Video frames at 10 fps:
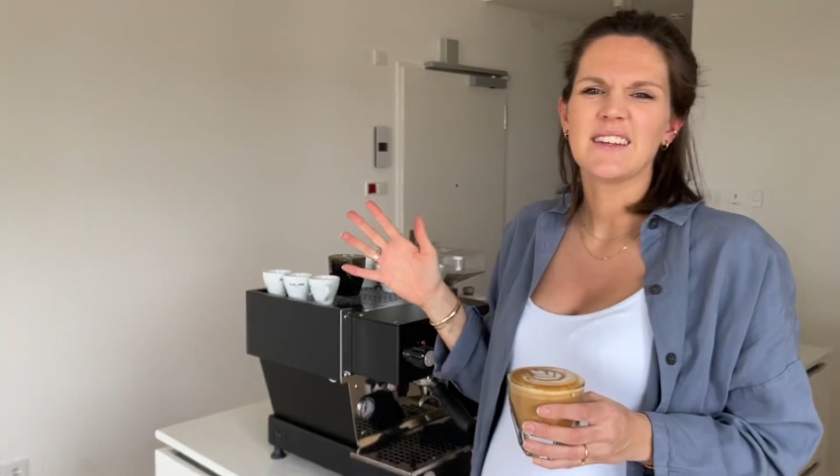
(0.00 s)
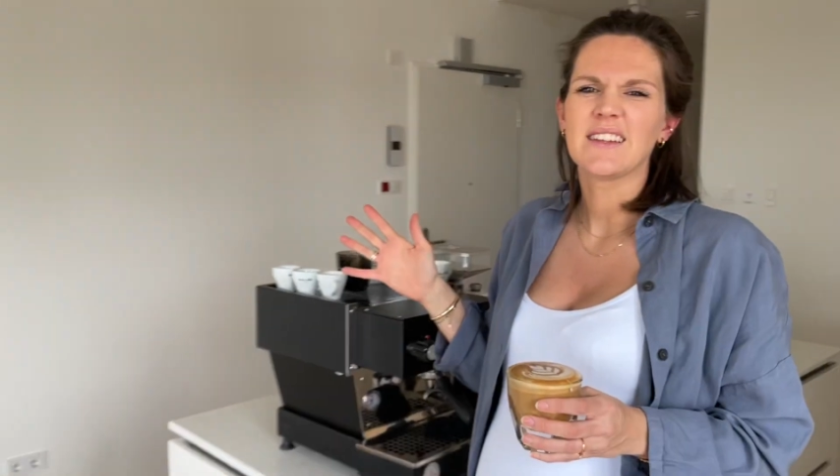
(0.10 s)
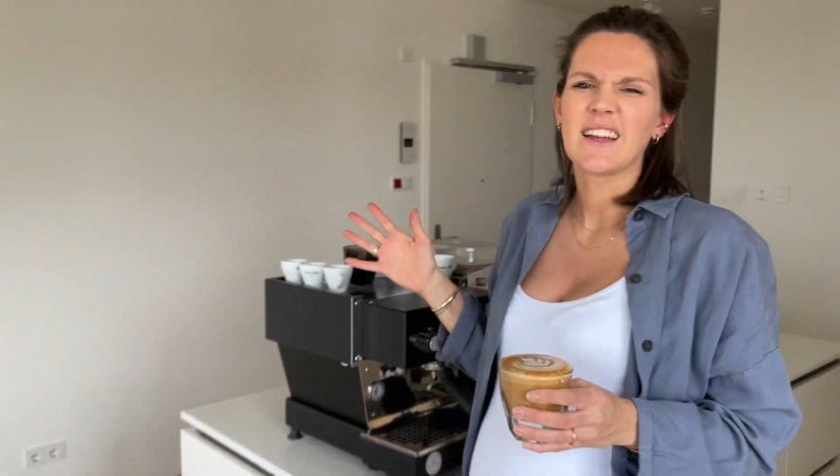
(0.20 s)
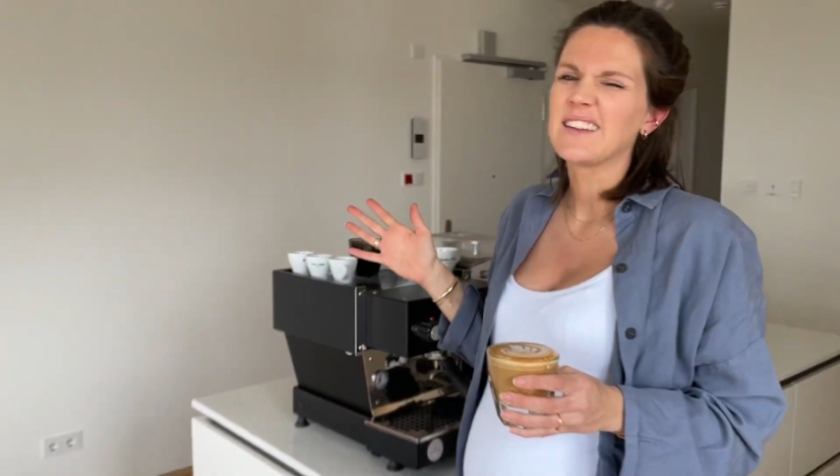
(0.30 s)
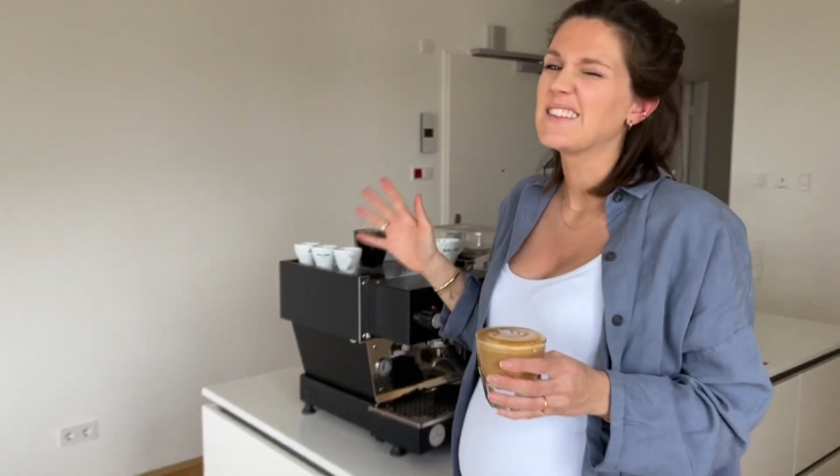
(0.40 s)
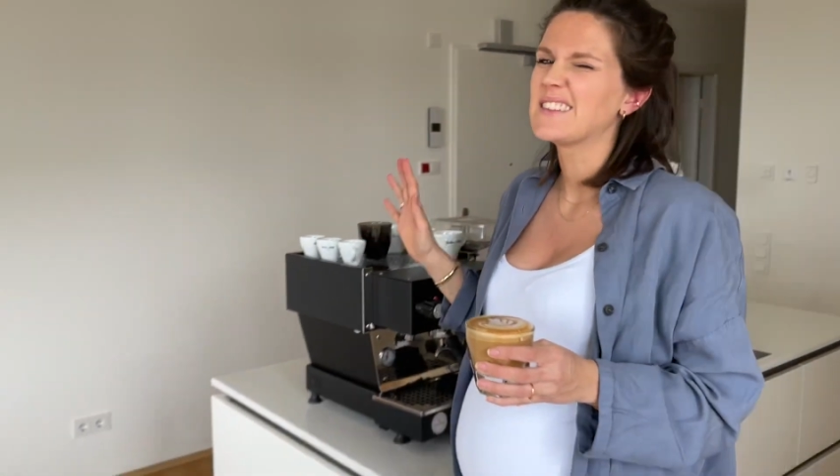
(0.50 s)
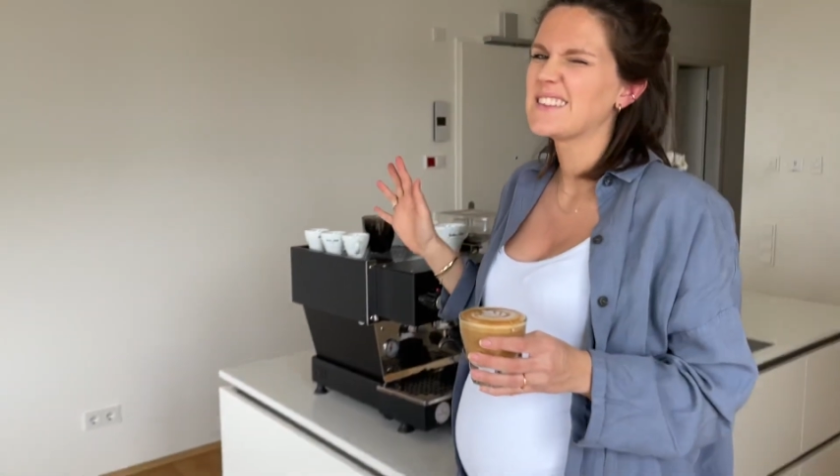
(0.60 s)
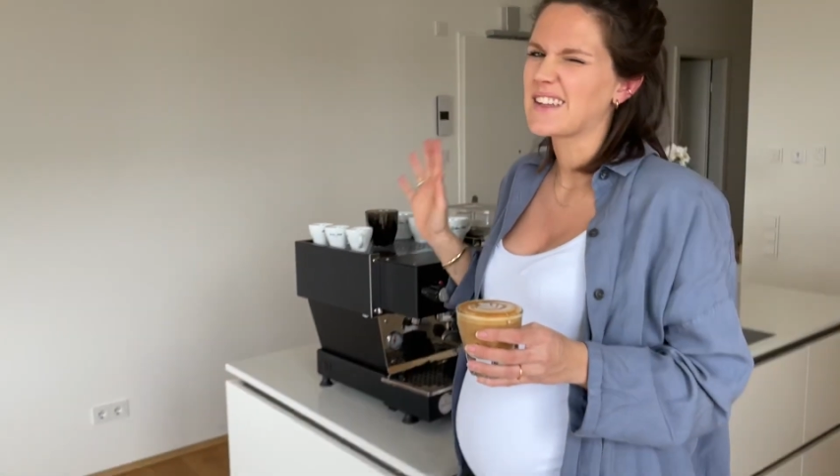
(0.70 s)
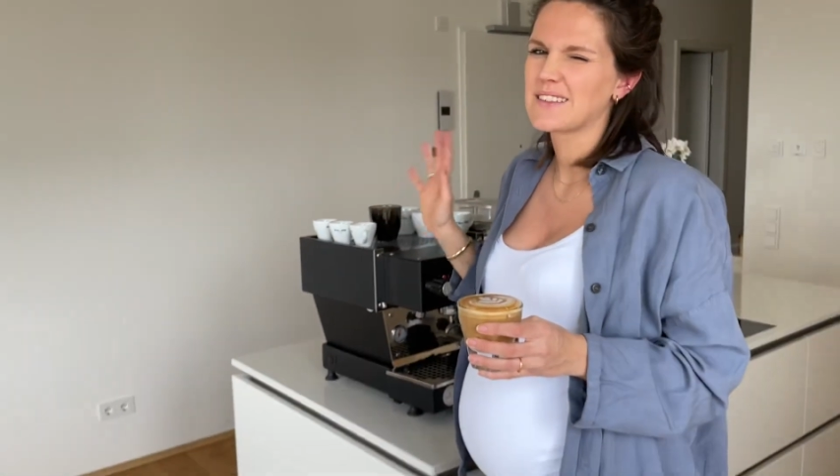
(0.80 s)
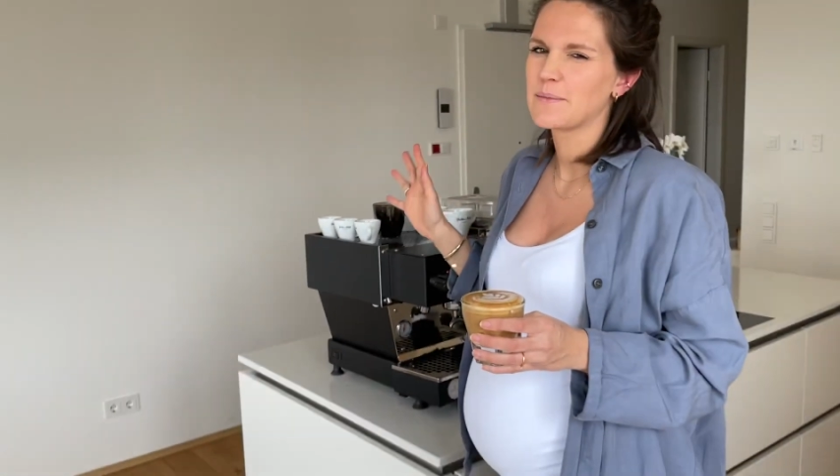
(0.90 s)
and
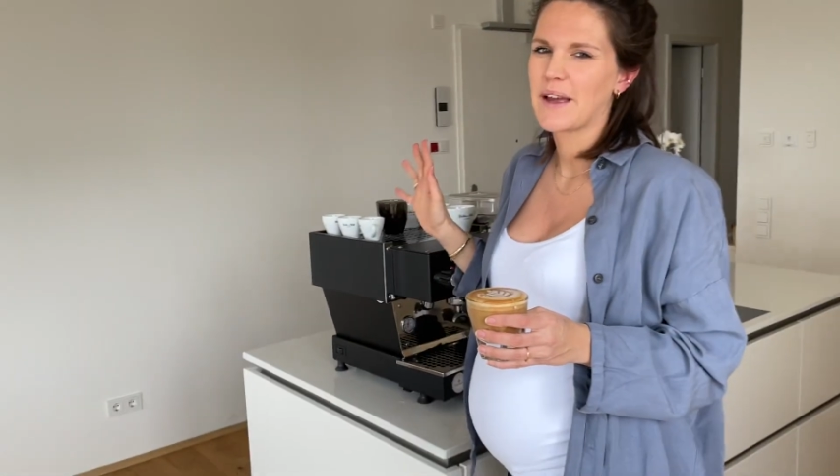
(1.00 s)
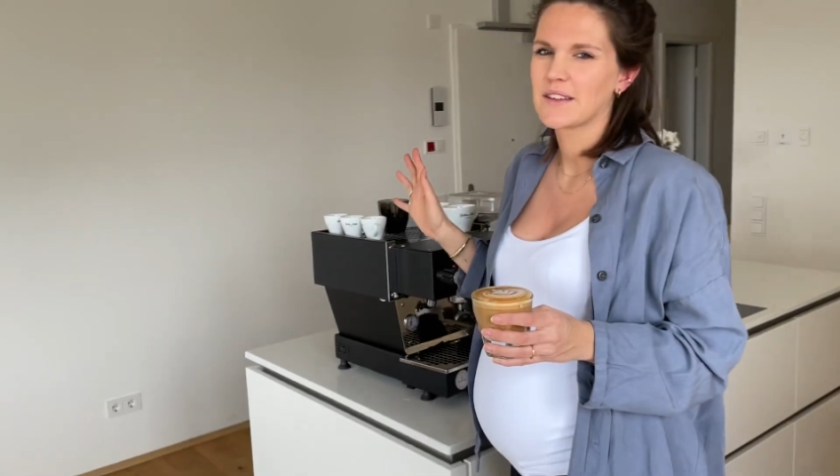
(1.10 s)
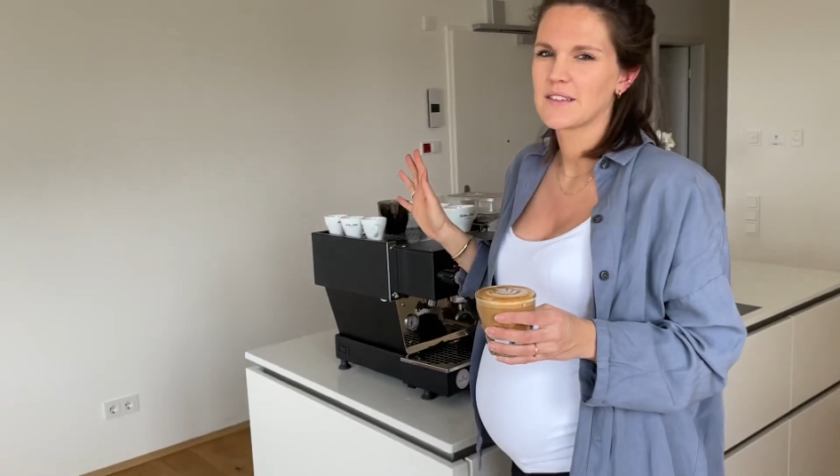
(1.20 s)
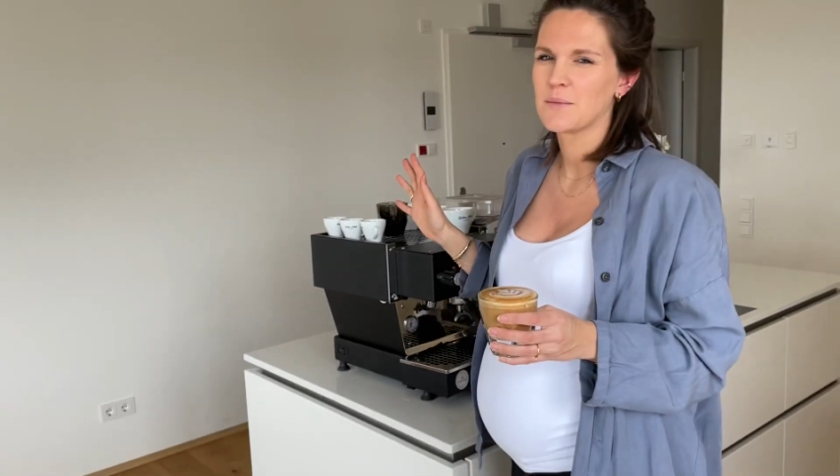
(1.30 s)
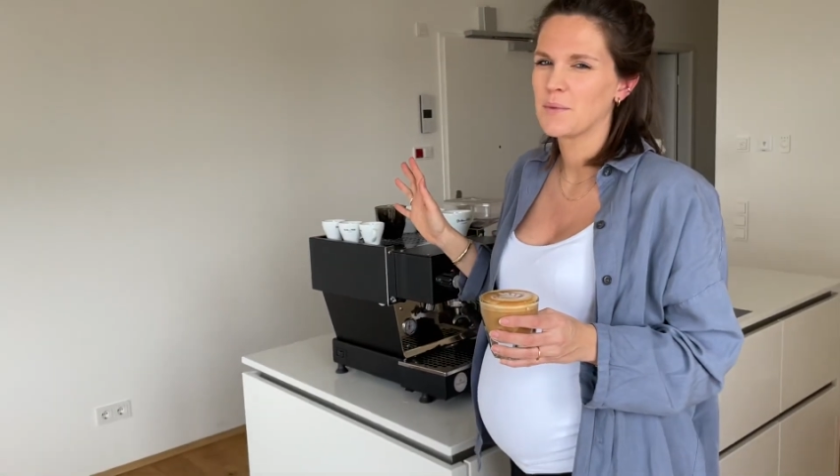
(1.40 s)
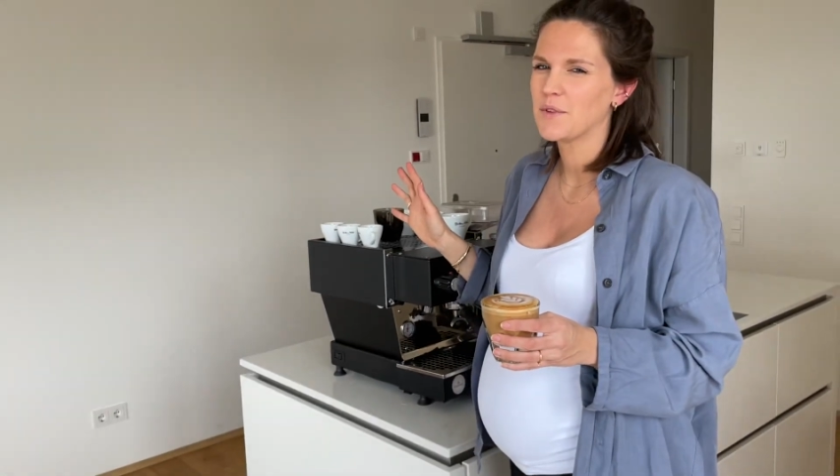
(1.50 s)
96 maximum